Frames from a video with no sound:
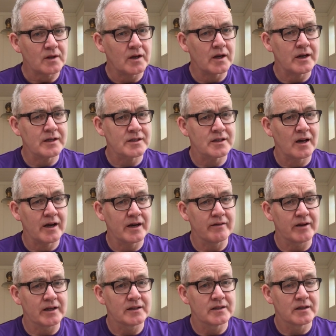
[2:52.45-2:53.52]
And inside of
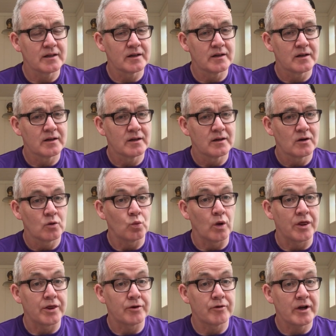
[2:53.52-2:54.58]
it were
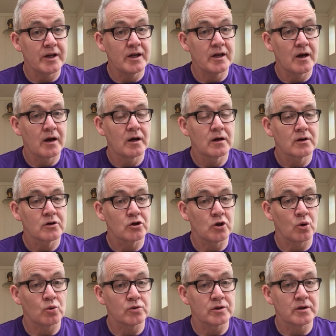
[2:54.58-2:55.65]
three
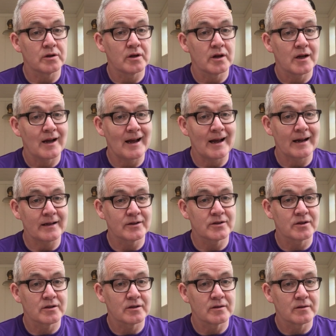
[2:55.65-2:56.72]
golden eggs.